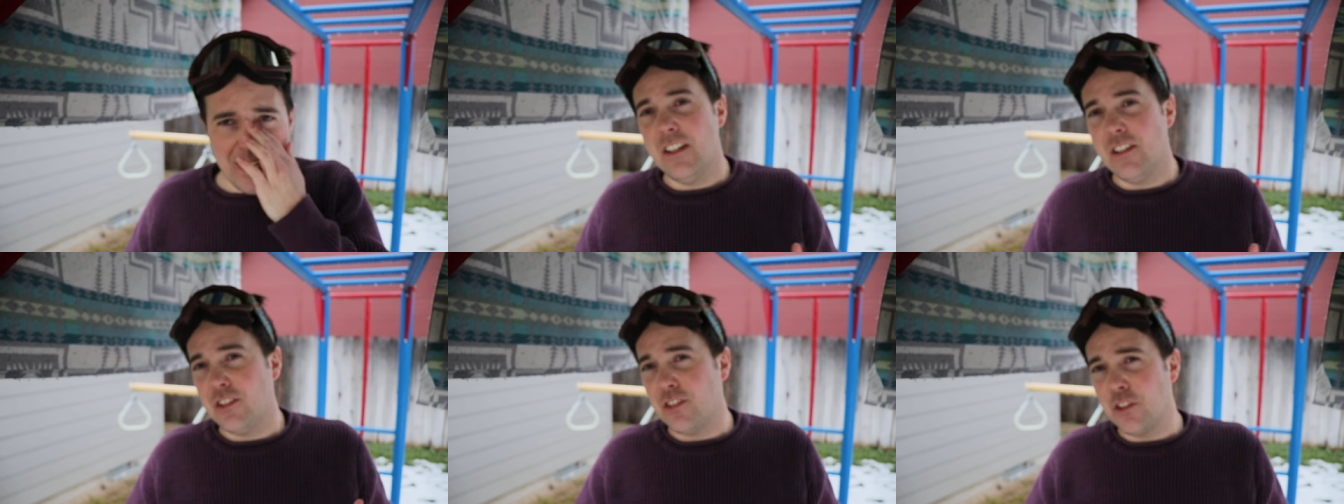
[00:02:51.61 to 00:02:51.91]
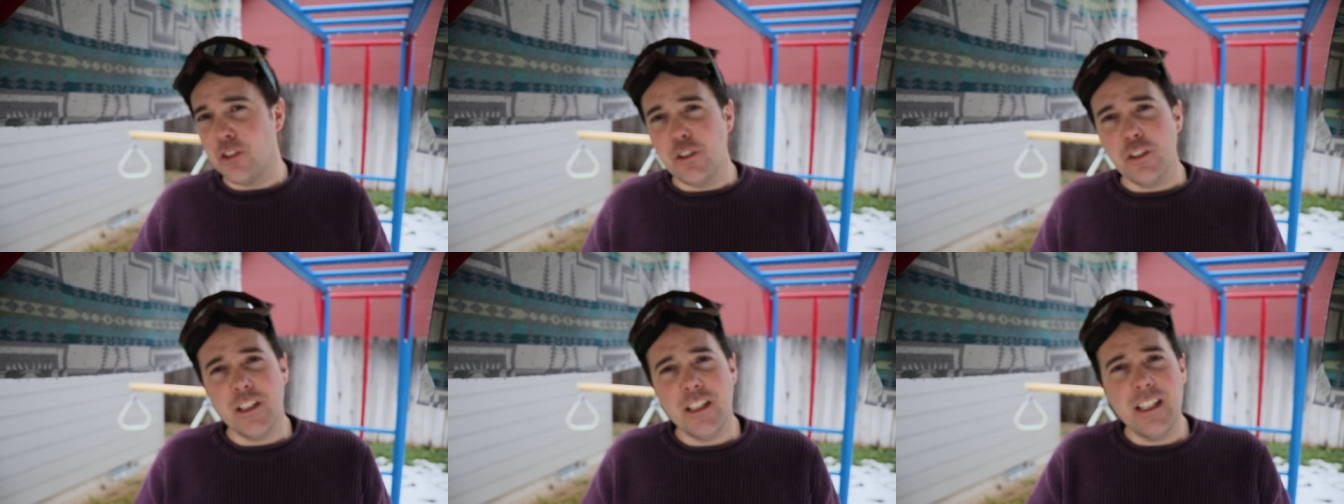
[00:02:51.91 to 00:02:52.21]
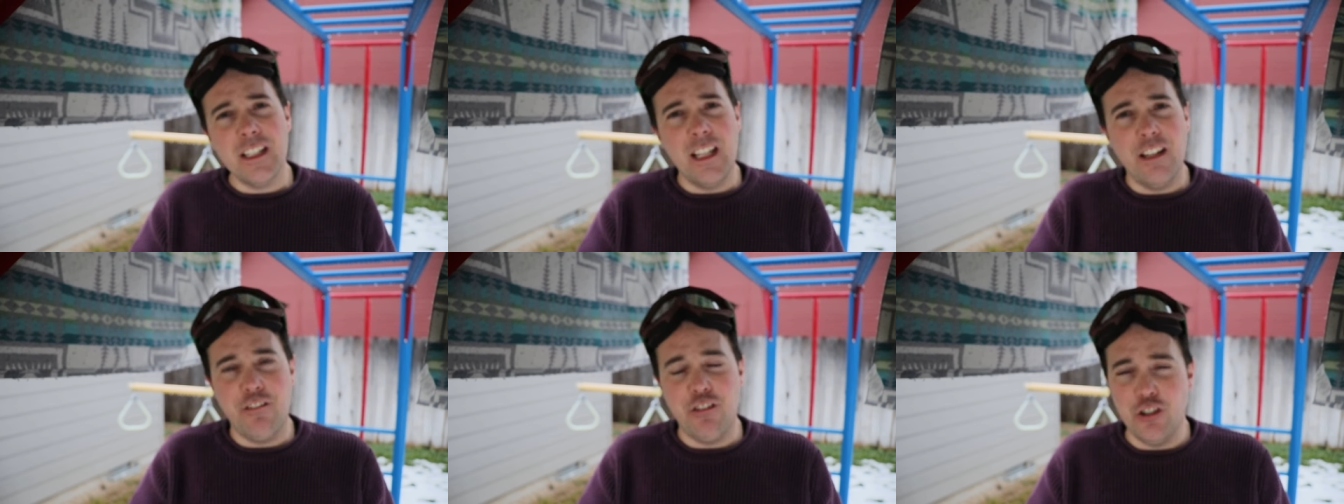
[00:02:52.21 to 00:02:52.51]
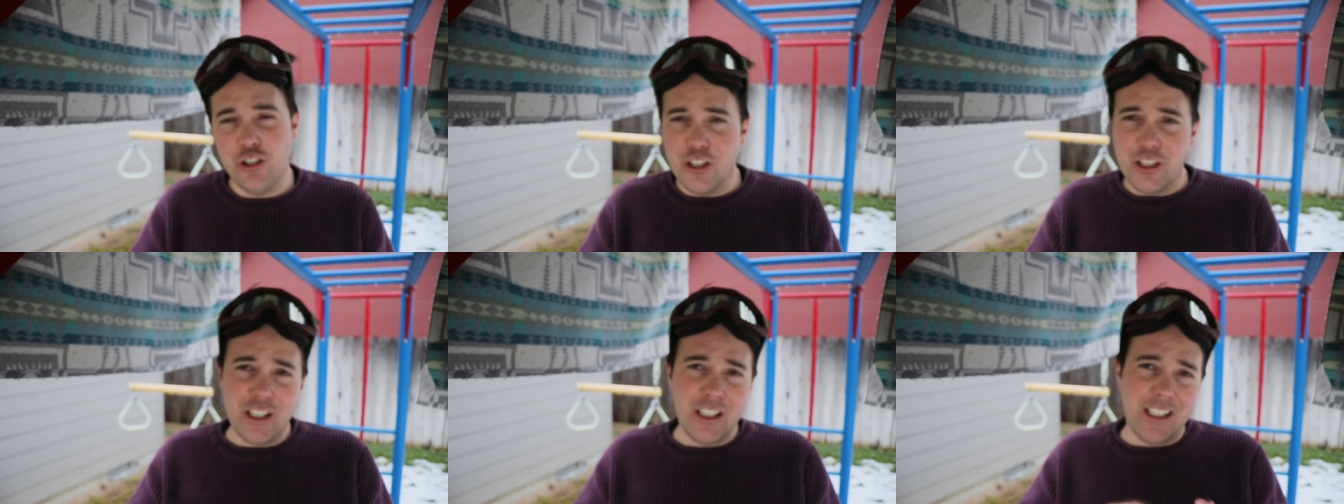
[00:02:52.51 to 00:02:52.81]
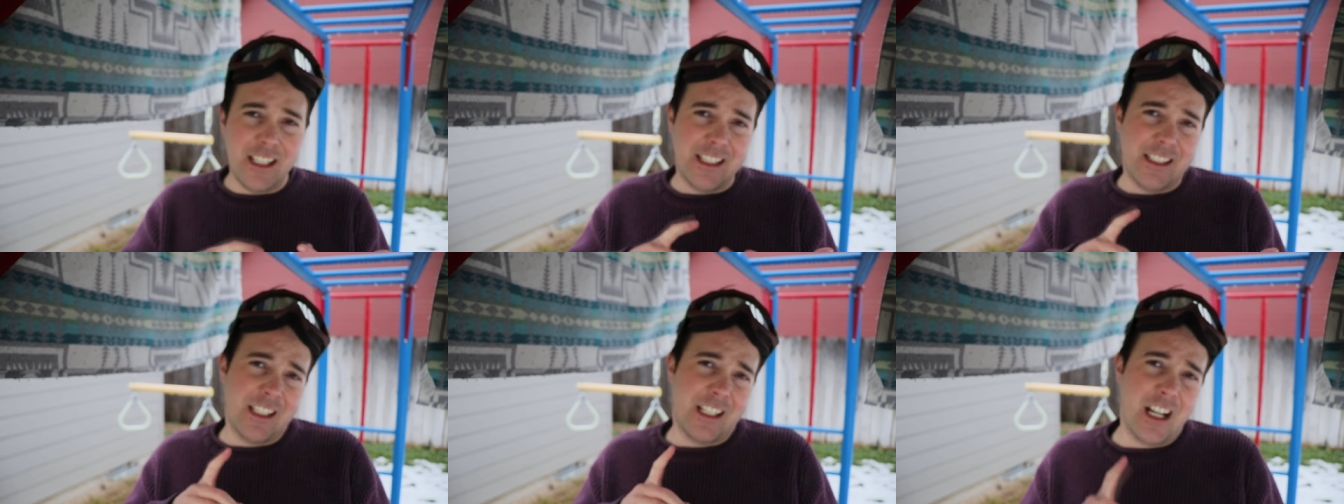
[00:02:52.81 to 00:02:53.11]
And certainly if you look
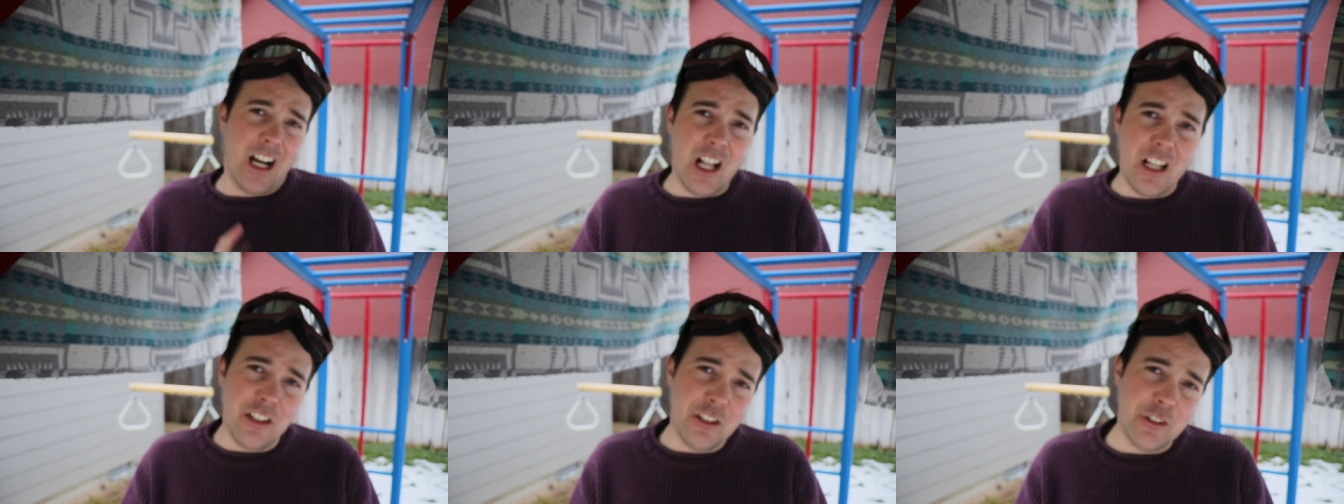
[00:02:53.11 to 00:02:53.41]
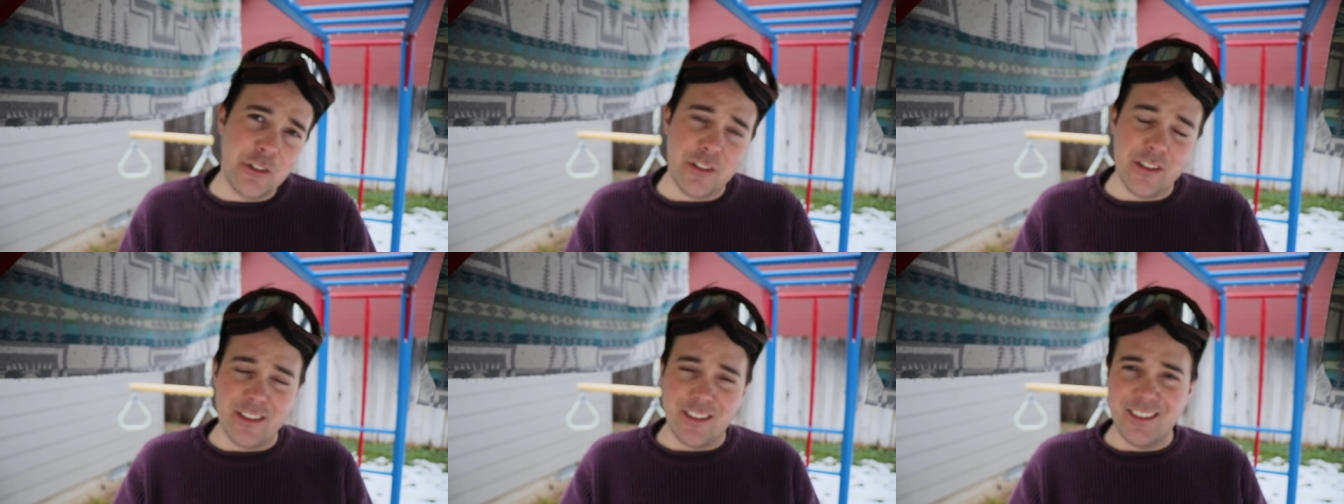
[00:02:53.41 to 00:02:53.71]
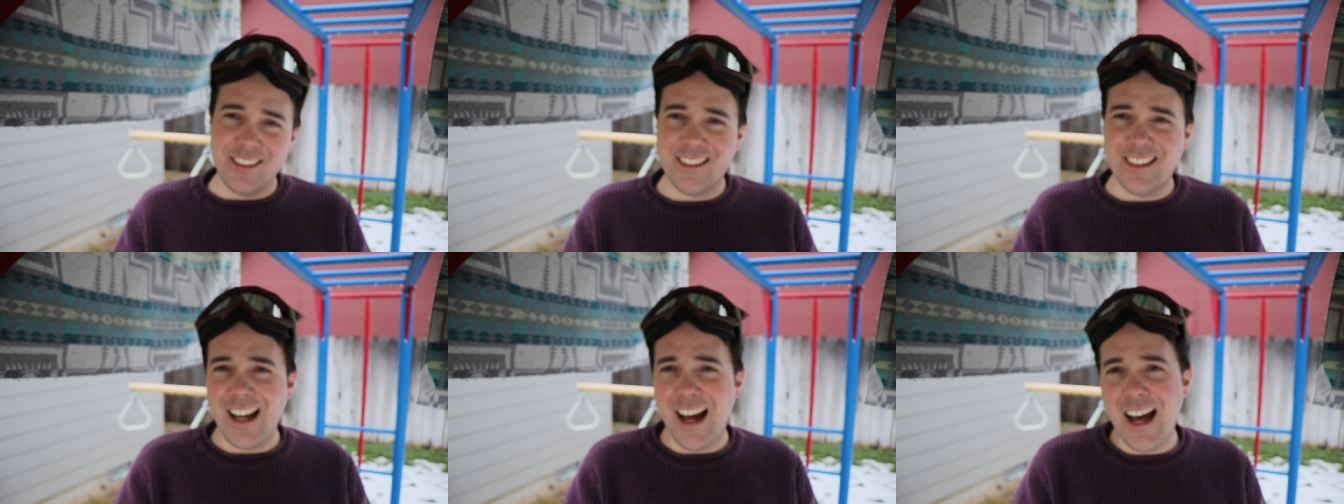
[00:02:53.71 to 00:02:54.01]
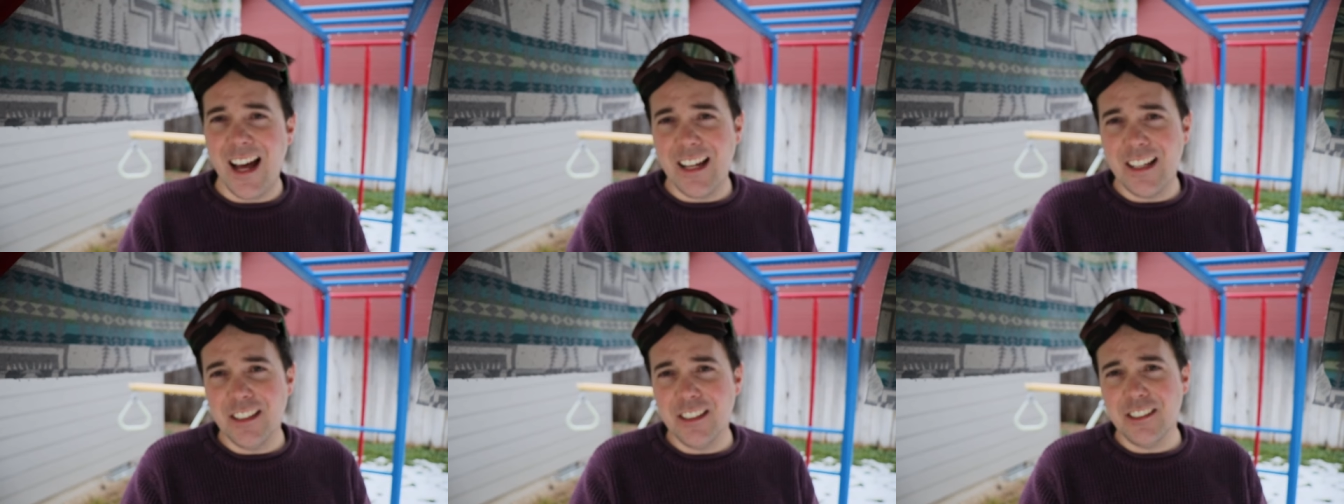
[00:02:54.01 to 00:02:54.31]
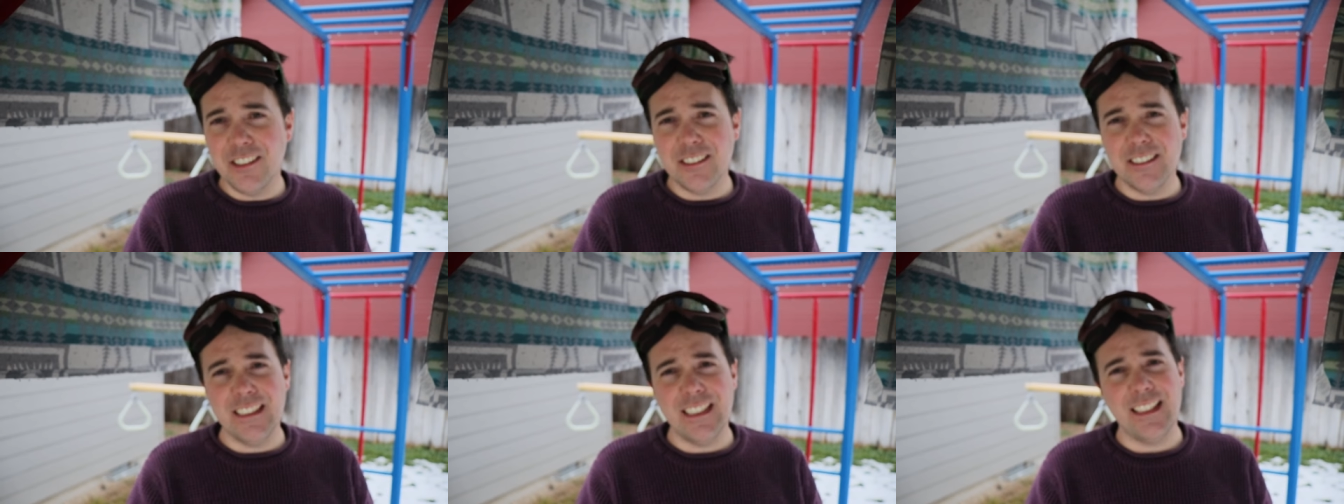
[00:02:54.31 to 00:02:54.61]
at like the colors and the
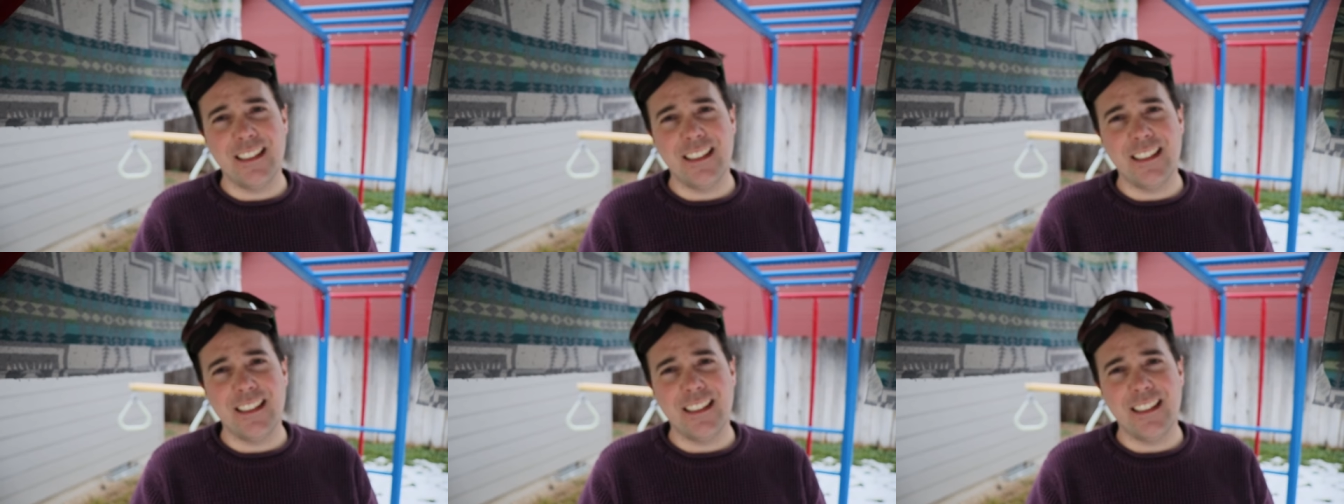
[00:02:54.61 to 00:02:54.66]
style,